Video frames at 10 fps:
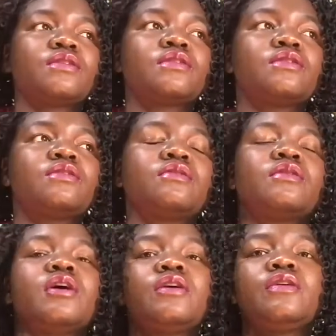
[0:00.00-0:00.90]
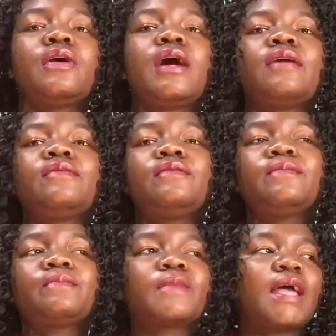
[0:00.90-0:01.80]
So you have,
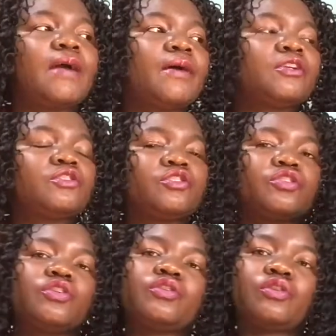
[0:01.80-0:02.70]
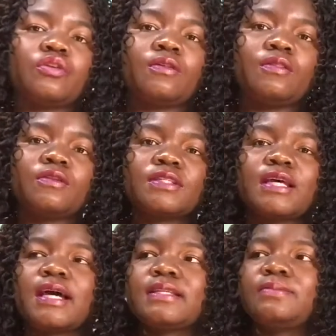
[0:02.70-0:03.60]
I want to show you all those
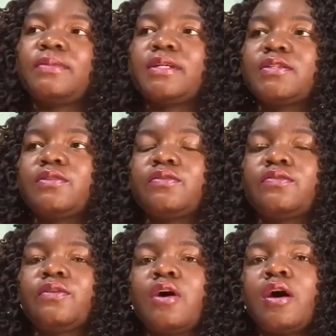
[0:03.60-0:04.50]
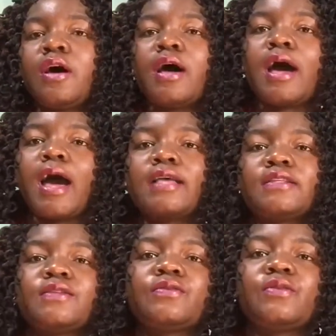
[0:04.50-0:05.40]
aspects of,
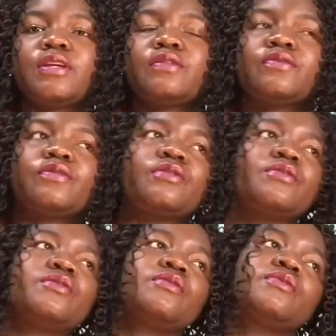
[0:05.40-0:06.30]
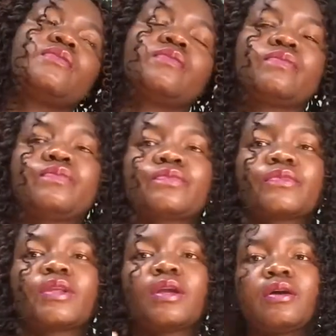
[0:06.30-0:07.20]
as you wait for
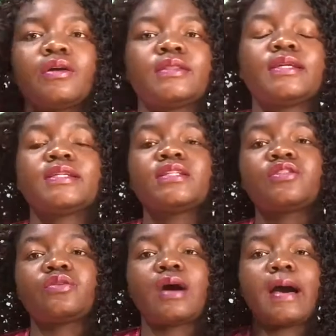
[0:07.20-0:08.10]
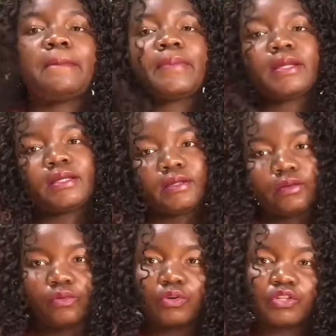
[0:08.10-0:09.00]
things to
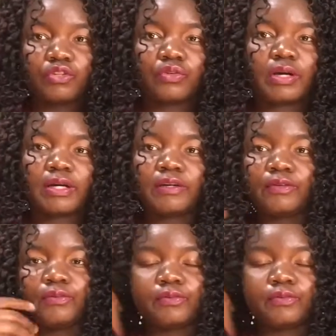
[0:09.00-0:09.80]
happen, what you can do.